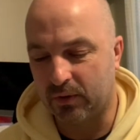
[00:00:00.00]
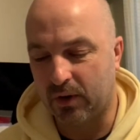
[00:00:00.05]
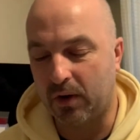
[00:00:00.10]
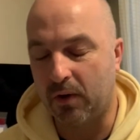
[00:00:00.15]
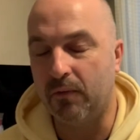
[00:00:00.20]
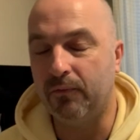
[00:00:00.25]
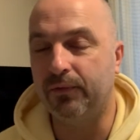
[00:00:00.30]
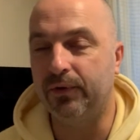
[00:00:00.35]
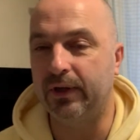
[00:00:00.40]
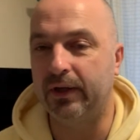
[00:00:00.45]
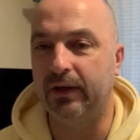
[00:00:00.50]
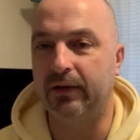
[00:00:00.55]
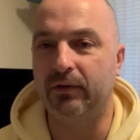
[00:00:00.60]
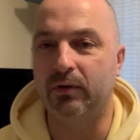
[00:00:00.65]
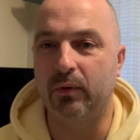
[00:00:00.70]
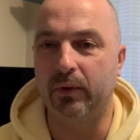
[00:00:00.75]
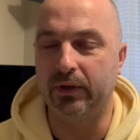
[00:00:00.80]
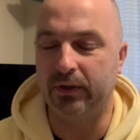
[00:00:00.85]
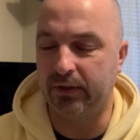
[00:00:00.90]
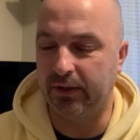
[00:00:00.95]
hopefully
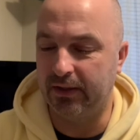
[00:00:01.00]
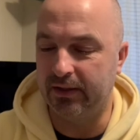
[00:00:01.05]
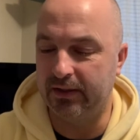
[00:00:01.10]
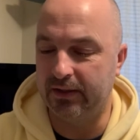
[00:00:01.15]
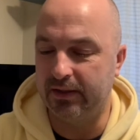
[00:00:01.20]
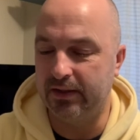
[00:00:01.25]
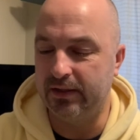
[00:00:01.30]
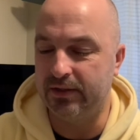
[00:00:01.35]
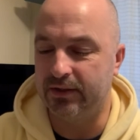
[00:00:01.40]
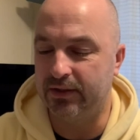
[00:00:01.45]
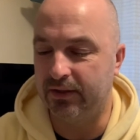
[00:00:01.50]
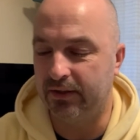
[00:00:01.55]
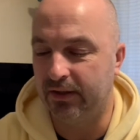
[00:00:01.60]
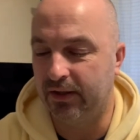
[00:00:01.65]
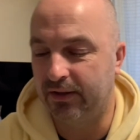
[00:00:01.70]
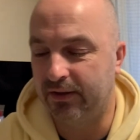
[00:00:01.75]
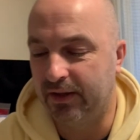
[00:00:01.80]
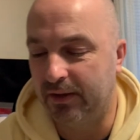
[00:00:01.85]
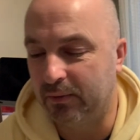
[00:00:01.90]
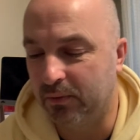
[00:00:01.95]
going to Indonesia,
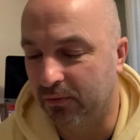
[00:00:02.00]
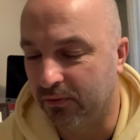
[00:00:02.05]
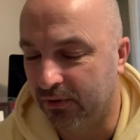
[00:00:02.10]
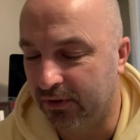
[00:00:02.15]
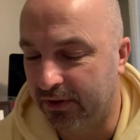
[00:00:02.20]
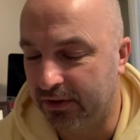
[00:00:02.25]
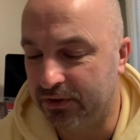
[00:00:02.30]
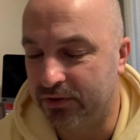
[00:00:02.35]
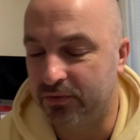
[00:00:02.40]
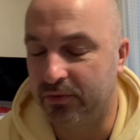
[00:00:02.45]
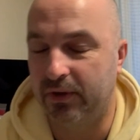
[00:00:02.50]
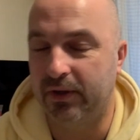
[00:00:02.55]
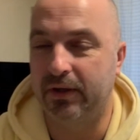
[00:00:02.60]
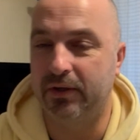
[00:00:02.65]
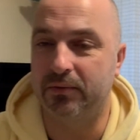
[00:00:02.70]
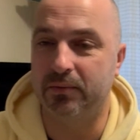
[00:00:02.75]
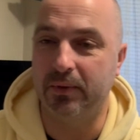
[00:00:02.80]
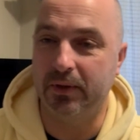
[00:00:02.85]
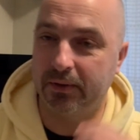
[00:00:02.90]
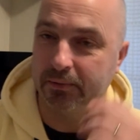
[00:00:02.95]
they will really enjoy it as
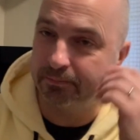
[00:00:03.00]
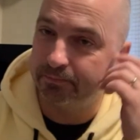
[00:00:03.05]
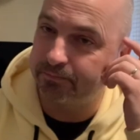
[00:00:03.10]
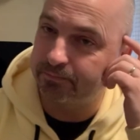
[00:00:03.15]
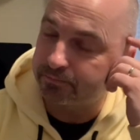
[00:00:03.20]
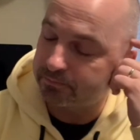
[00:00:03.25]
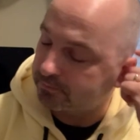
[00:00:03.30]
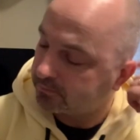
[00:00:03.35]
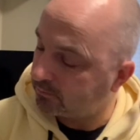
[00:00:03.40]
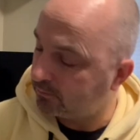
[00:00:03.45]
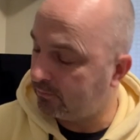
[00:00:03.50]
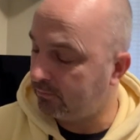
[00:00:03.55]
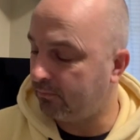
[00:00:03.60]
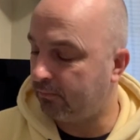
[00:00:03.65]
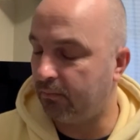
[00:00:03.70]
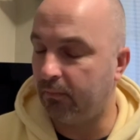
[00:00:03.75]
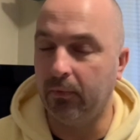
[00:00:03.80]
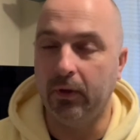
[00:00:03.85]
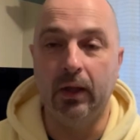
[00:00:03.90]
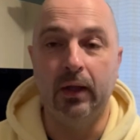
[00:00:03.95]
well.
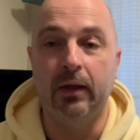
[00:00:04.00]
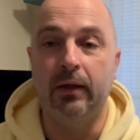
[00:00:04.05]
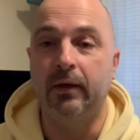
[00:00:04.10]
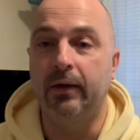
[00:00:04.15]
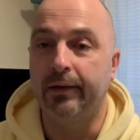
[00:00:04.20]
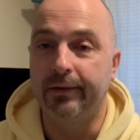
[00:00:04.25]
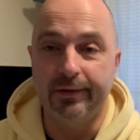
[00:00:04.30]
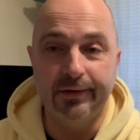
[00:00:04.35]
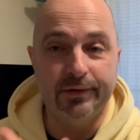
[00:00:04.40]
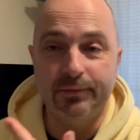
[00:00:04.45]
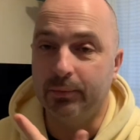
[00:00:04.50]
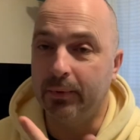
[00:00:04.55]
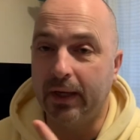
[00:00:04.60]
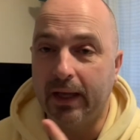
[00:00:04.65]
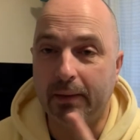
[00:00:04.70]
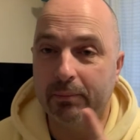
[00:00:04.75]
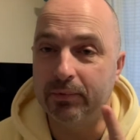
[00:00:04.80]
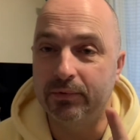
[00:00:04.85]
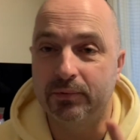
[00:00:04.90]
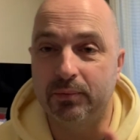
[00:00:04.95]
This is what
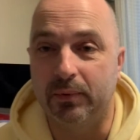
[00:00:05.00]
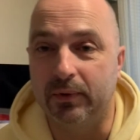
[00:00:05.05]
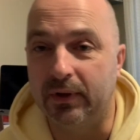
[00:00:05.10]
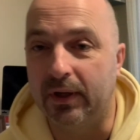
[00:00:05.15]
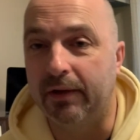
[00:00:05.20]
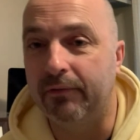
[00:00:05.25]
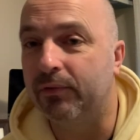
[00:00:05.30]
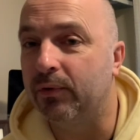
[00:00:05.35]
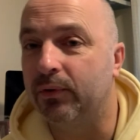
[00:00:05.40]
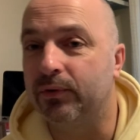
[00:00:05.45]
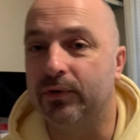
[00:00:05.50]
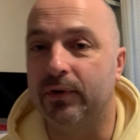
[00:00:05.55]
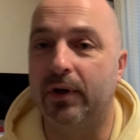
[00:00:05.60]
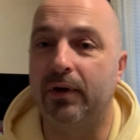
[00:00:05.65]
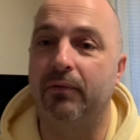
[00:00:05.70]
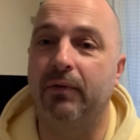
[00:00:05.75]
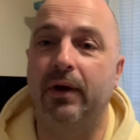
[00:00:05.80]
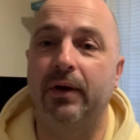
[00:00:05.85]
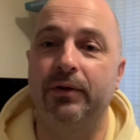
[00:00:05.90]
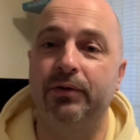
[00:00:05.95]
happens when life goes on
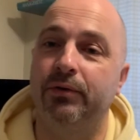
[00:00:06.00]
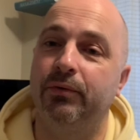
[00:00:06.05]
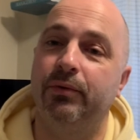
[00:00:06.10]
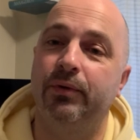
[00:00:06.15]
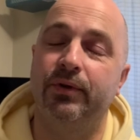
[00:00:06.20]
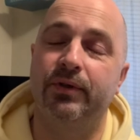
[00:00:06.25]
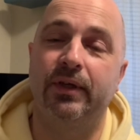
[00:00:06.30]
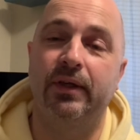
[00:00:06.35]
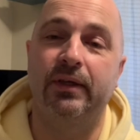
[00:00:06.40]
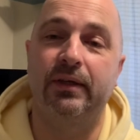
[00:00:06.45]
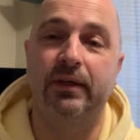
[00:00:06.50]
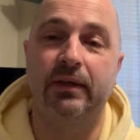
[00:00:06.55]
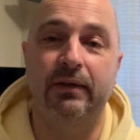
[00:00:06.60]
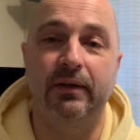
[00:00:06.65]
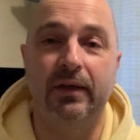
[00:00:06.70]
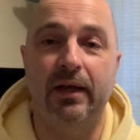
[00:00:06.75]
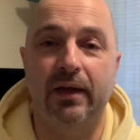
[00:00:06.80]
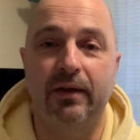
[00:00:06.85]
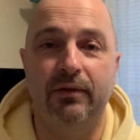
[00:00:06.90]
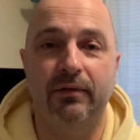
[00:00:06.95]
around you, is that
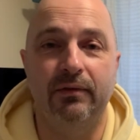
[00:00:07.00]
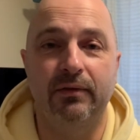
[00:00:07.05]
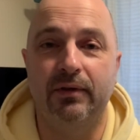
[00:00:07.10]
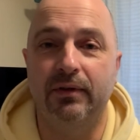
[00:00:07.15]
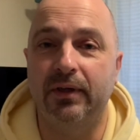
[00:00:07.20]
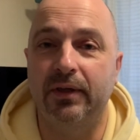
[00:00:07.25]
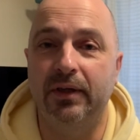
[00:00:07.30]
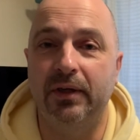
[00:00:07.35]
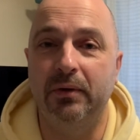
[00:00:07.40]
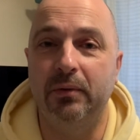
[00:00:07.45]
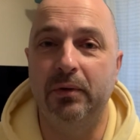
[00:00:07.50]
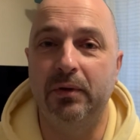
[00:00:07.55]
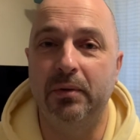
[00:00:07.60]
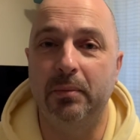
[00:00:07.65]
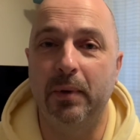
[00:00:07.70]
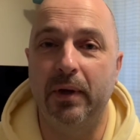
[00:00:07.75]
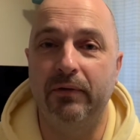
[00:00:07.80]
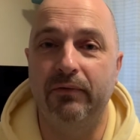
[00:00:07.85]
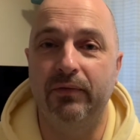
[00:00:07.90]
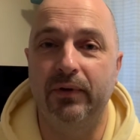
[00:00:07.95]
you're continuing to
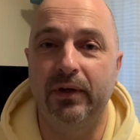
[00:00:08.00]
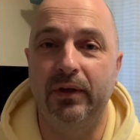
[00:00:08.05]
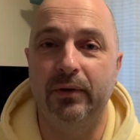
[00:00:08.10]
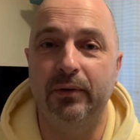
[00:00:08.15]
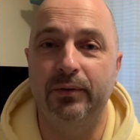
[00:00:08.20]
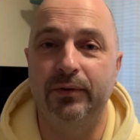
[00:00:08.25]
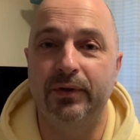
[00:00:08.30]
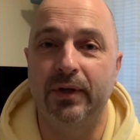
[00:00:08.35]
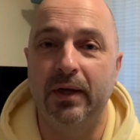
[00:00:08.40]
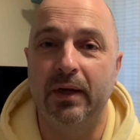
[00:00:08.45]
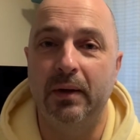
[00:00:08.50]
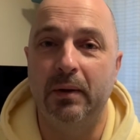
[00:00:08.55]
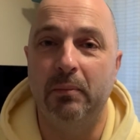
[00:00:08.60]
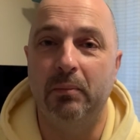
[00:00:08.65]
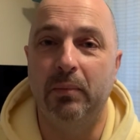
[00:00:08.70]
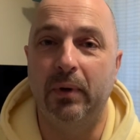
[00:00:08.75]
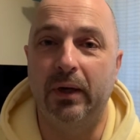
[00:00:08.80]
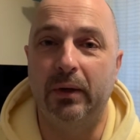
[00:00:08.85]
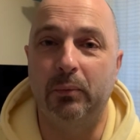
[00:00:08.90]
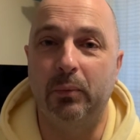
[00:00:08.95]
make videos,
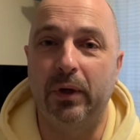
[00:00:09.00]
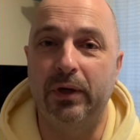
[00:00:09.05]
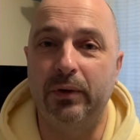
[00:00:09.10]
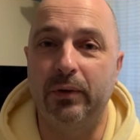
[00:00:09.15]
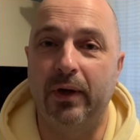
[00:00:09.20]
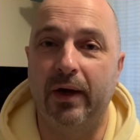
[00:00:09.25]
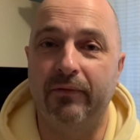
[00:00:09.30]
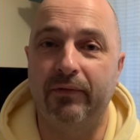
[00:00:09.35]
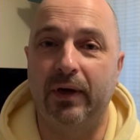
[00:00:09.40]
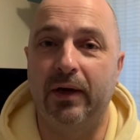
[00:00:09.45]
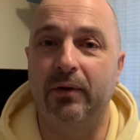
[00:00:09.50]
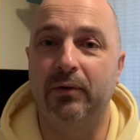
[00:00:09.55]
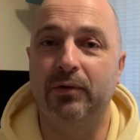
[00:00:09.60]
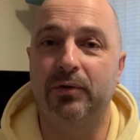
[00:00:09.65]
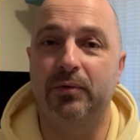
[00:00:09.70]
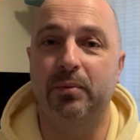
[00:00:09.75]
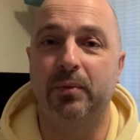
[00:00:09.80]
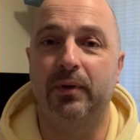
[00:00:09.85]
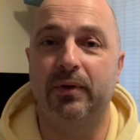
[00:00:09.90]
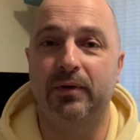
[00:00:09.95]
but when you have a
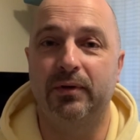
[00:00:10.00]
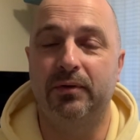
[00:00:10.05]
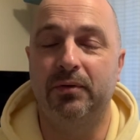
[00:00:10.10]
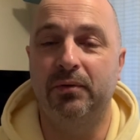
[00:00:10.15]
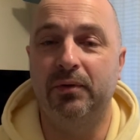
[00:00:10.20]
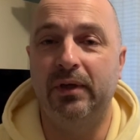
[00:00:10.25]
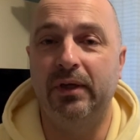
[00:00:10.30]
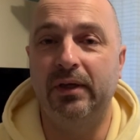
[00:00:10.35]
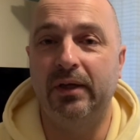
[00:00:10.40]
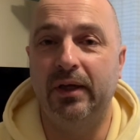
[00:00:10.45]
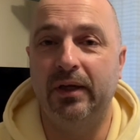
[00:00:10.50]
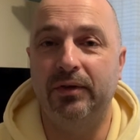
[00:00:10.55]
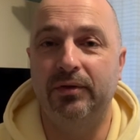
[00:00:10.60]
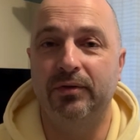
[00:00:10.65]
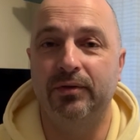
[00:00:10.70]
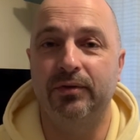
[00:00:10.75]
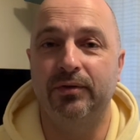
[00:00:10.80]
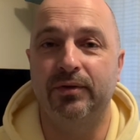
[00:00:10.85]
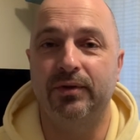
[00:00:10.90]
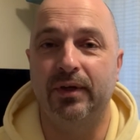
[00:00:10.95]
house with two
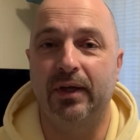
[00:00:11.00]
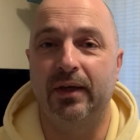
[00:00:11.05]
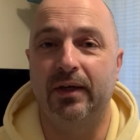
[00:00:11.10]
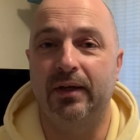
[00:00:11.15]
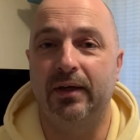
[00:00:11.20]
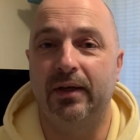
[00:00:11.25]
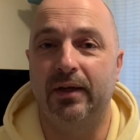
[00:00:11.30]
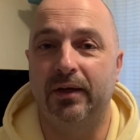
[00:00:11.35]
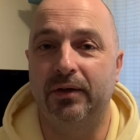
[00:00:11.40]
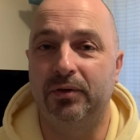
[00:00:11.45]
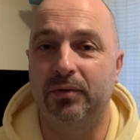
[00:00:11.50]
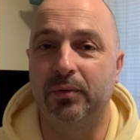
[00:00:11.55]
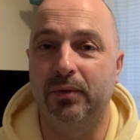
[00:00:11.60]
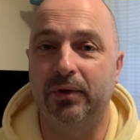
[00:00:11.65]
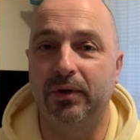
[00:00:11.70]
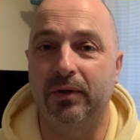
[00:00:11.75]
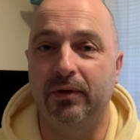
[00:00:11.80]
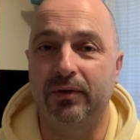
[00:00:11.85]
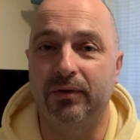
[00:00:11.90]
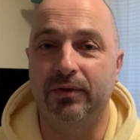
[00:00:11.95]
teenagers and two
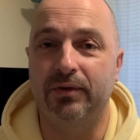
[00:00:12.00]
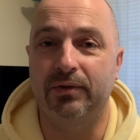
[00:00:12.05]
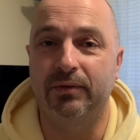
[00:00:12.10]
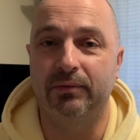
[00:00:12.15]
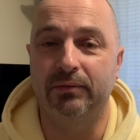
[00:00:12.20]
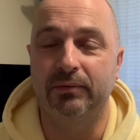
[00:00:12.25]
adults,